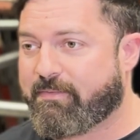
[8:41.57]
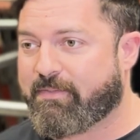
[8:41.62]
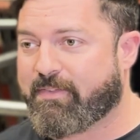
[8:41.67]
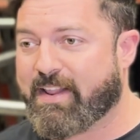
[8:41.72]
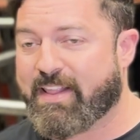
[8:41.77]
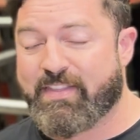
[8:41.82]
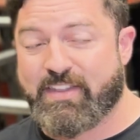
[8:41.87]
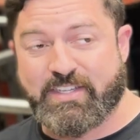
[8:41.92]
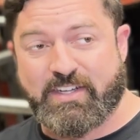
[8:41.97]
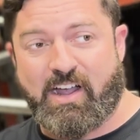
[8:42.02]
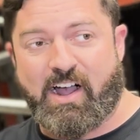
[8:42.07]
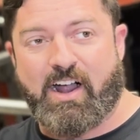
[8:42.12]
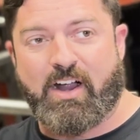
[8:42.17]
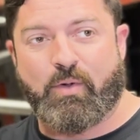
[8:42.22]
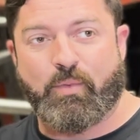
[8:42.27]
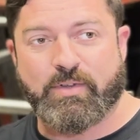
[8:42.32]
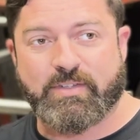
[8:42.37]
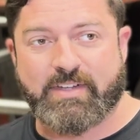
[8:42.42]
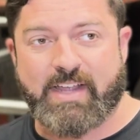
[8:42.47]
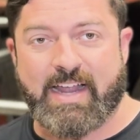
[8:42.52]
And this car
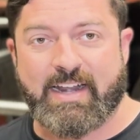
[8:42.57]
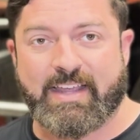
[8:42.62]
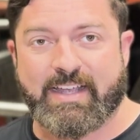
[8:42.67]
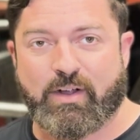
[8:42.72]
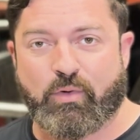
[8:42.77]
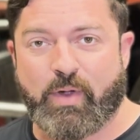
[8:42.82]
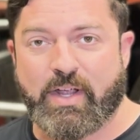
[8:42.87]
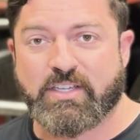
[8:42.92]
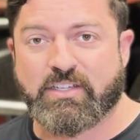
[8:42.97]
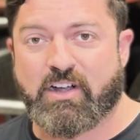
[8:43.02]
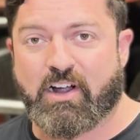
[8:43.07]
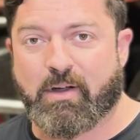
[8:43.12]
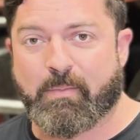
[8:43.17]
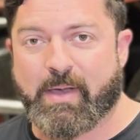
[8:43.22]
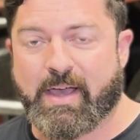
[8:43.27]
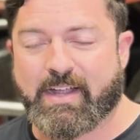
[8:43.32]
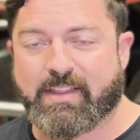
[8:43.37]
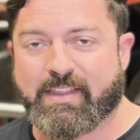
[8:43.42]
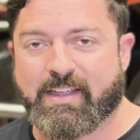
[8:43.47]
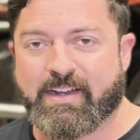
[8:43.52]
was kind of like a race car
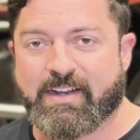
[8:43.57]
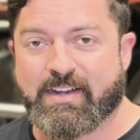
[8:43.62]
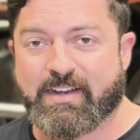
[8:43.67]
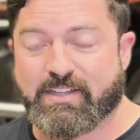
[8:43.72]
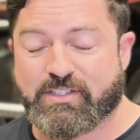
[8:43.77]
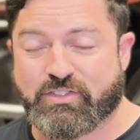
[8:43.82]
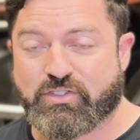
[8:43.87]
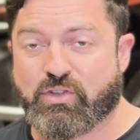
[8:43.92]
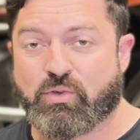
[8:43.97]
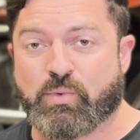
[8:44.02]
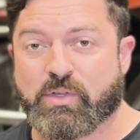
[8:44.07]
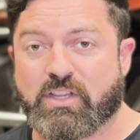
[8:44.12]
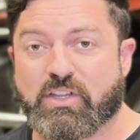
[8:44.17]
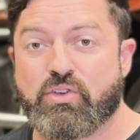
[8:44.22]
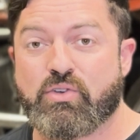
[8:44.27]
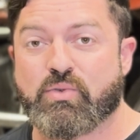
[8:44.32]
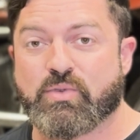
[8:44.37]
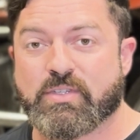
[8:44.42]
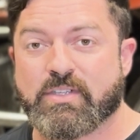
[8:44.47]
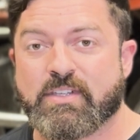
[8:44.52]
back then, and it still would
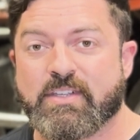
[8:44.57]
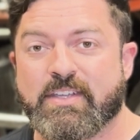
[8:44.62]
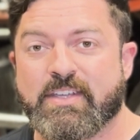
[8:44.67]
lose.